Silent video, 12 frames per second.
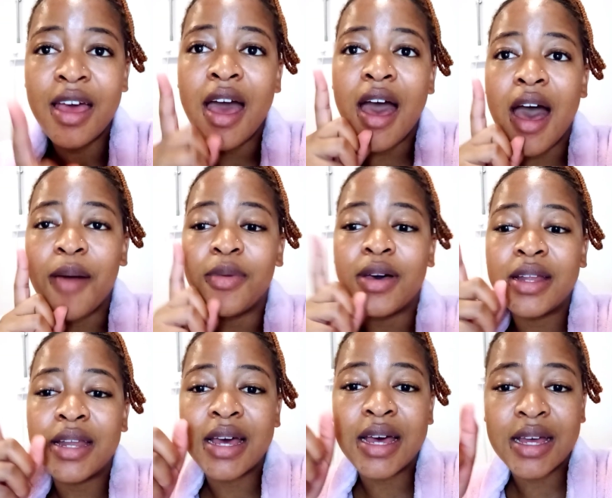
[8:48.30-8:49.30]
i'm
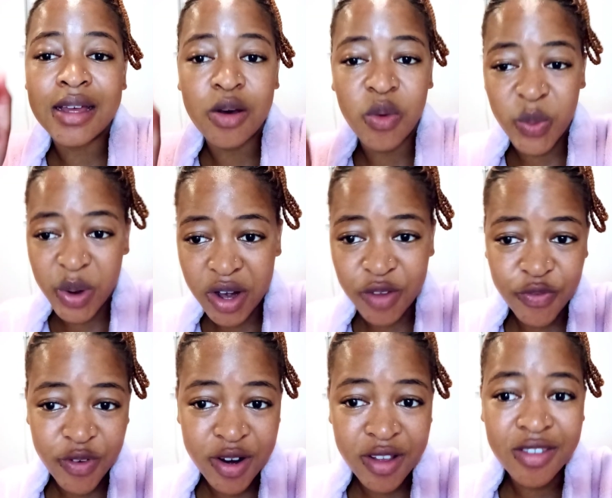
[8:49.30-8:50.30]
gonna work
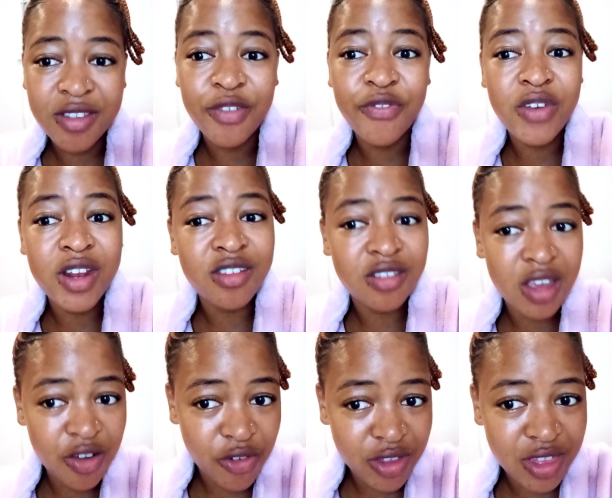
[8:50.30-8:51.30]
first finish
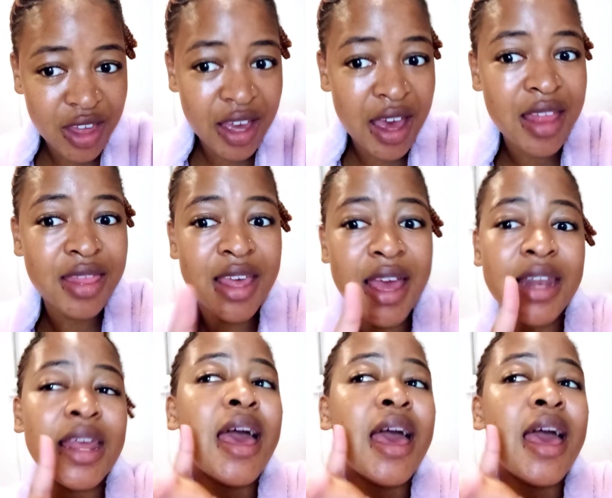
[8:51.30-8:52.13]
everything and then